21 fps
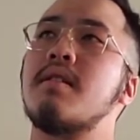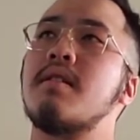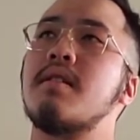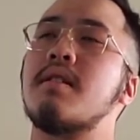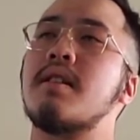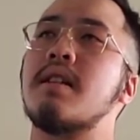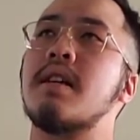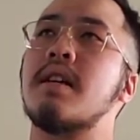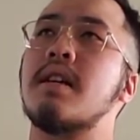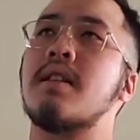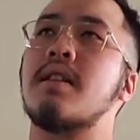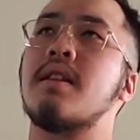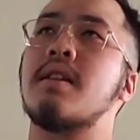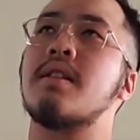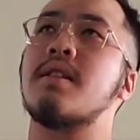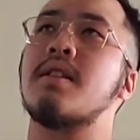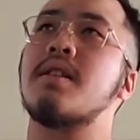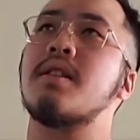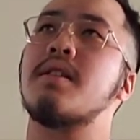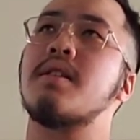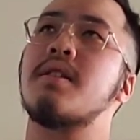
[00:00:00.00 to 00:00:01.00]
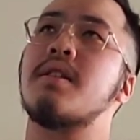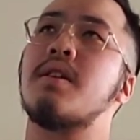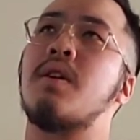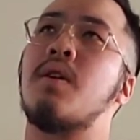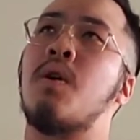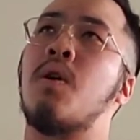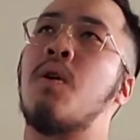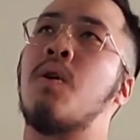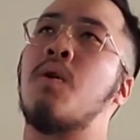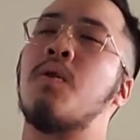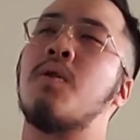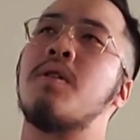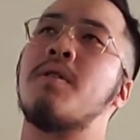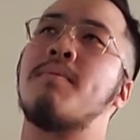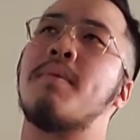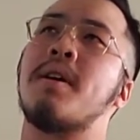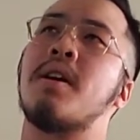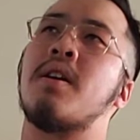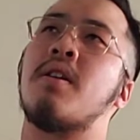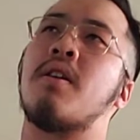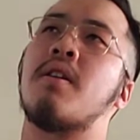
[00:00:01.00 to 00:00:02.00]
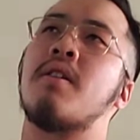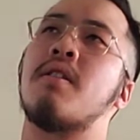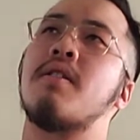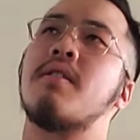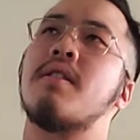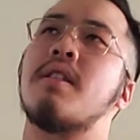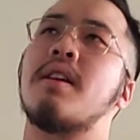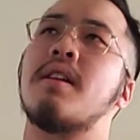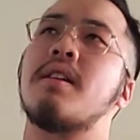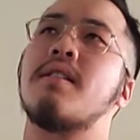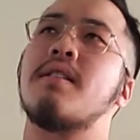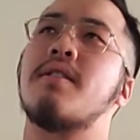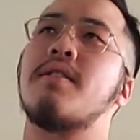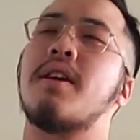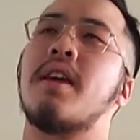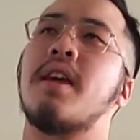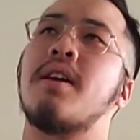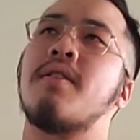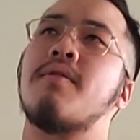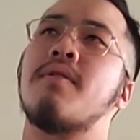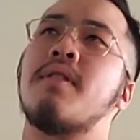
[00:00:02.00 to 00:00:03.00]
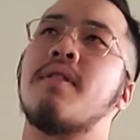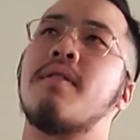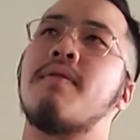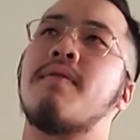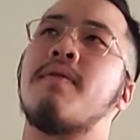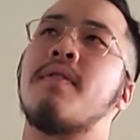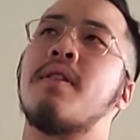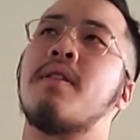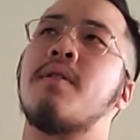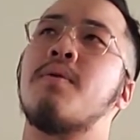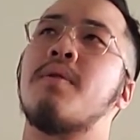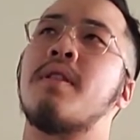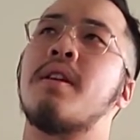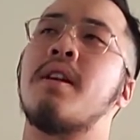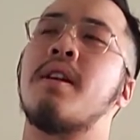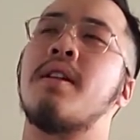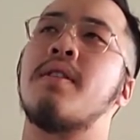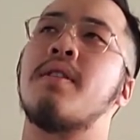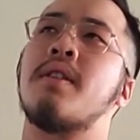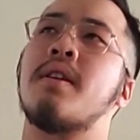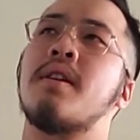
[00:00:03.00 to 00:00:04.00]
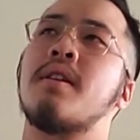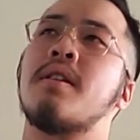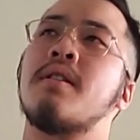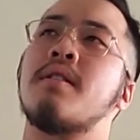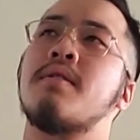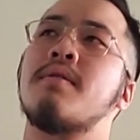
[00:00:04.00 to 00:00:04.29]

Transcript: It's like this hole in my heart that you can't really fill with anything.